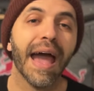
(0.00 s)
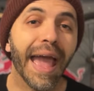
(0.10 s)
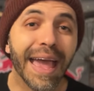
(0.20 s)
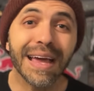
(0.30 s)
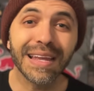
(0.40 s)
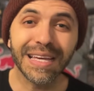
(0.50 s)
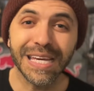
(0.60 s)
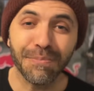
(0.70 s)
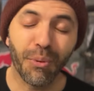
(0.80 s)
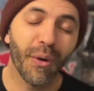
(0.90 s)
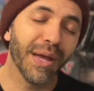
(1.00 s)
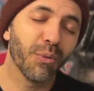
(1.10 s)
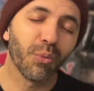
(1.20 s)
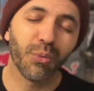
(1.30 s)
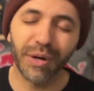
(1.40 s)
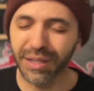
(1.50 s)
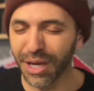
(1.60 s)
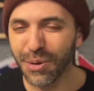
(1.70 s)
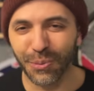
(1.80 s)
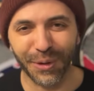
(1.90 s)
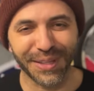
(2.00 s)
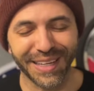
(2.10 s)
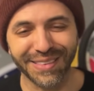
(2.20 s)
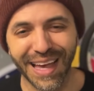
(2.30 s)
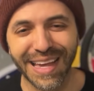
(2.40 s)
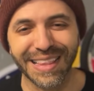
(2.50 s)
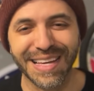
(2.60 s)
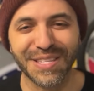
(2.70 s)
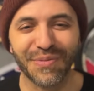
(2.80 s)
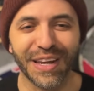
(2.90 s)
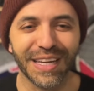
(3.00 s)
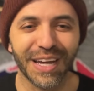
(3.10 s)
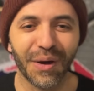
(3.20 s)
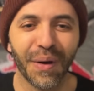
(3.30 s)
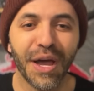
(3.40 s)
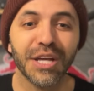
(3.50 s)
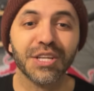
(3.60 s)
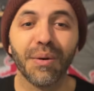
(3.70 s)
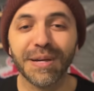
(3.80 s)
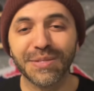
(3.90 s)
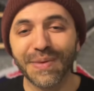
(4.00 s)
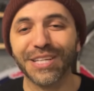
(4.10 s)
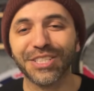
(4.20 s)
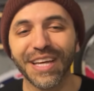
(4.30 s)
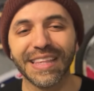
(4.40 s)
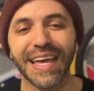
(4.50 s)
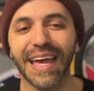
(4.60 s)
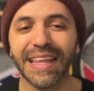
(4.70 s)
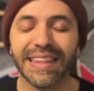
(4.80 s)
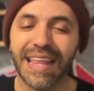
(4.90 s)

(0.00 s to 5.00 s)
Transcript: And a key point really late in this video, Thomas mentioned that